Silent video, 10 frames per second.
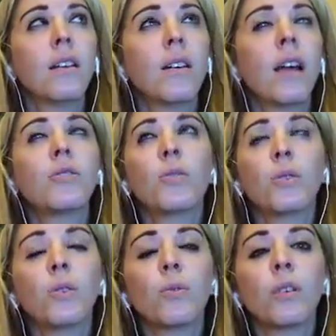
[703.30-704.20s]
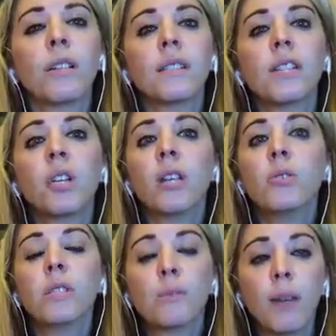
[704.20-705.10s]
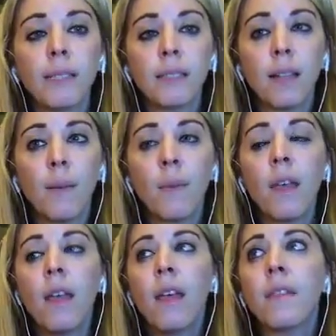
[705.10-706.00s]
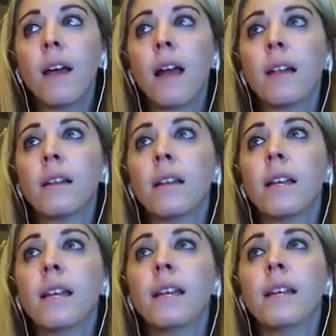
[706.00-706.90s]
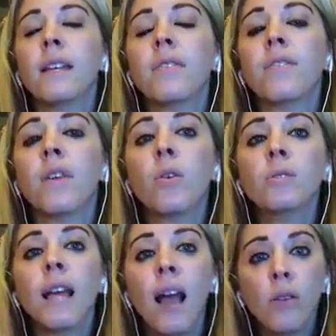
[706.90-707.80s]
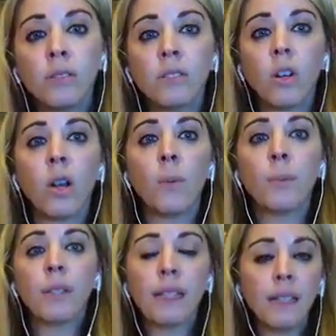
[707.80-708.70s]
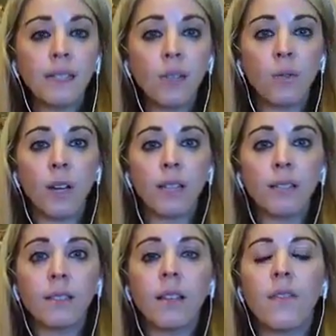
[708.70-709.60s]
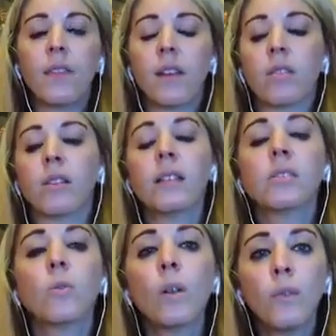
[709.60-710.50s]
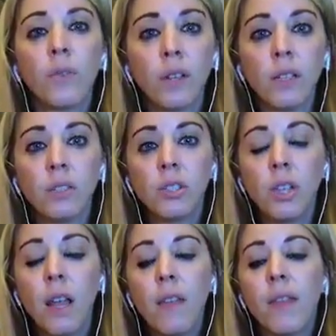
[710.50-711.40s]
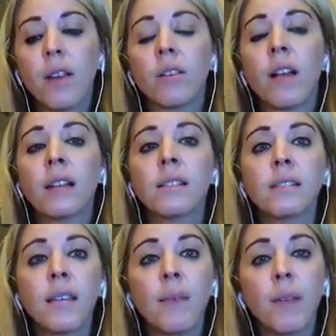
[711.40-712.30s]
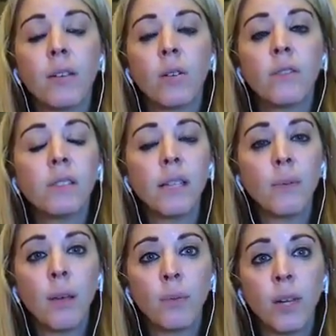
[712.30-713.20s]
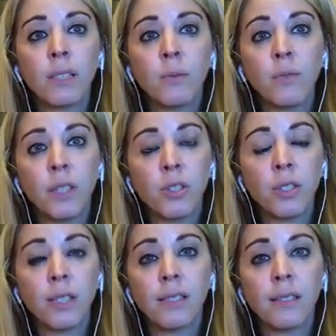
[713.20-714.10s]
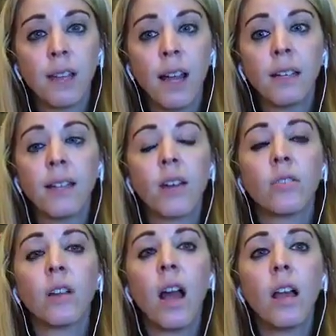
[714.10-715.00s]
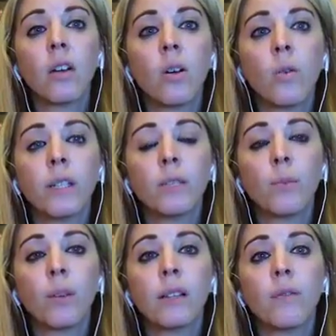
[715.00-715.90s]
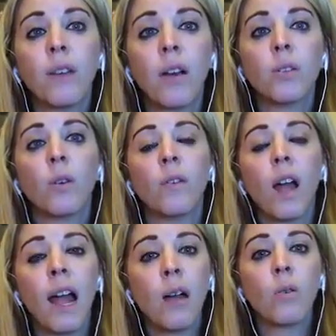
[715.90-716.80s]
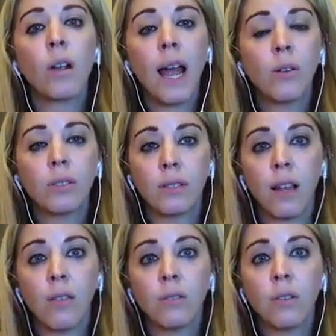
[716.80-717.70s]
I don't know what the word is. I tried to explain to them that those houses are completely different. They are less square footage. They are not the same. They don't have the same upgrades and features inside. They are not going to bring the value of our house down